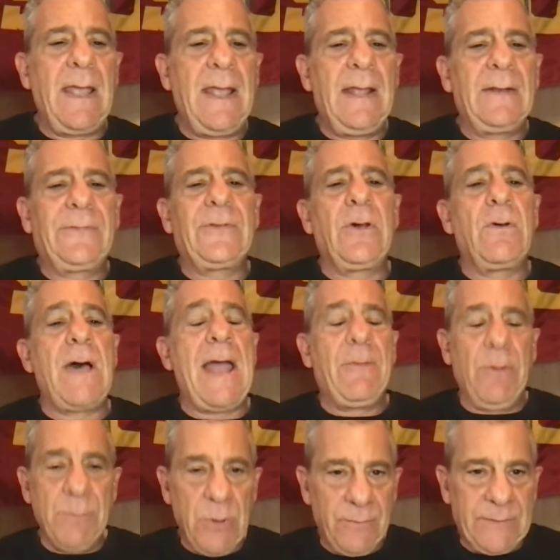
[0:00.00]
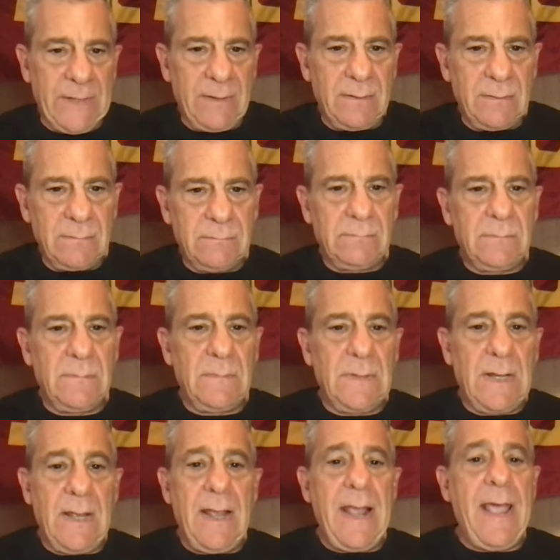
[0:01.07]
And so I removed it.
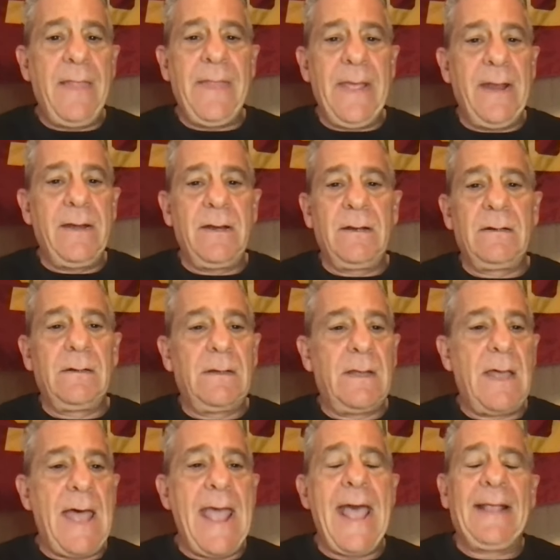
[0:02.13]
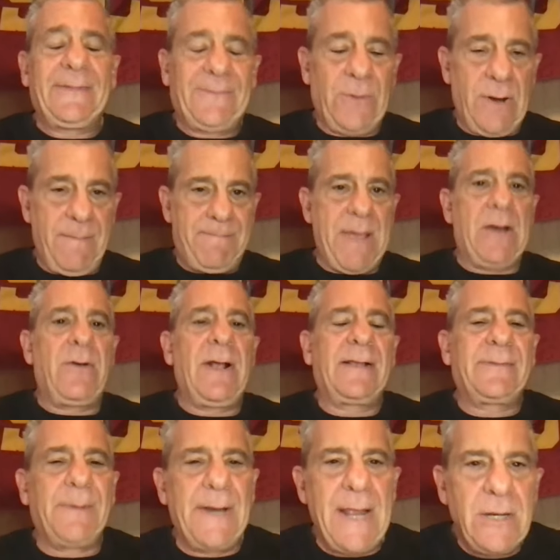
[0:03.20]
And then I asked for a better
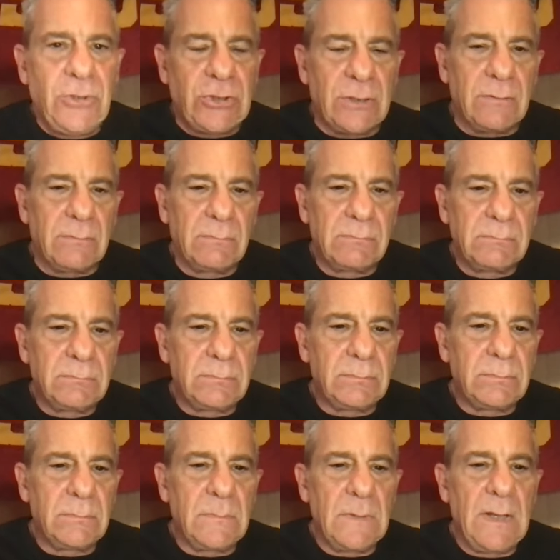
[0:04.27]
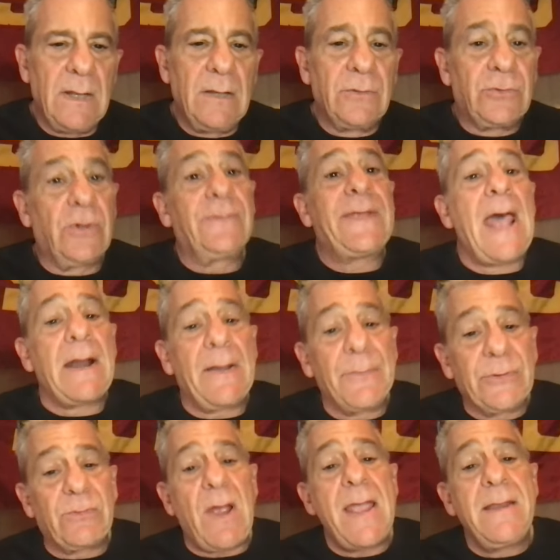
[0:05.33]
explanation. Turns out
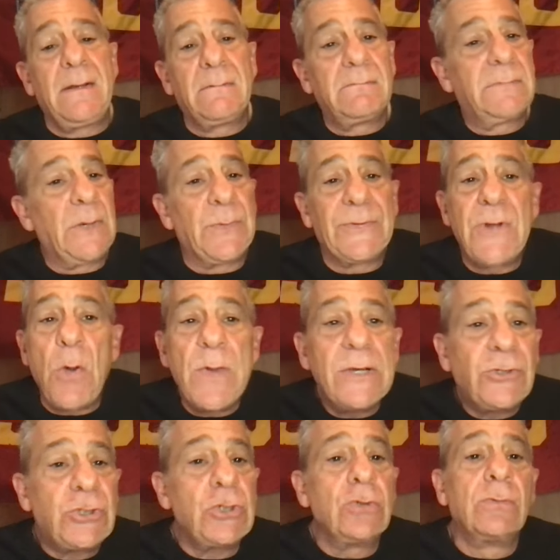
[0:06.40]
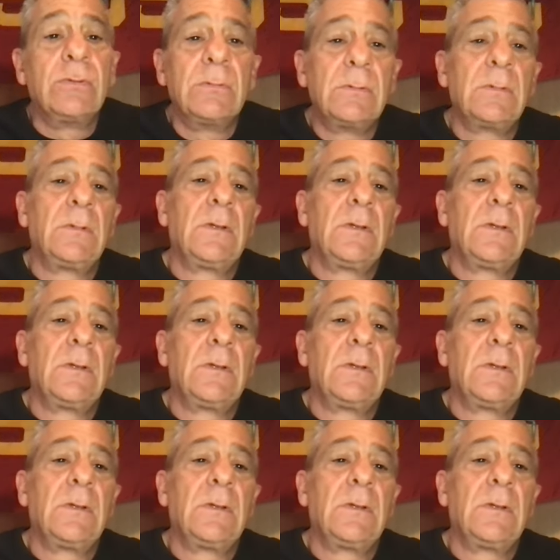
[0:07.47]
I was right. There was no issue.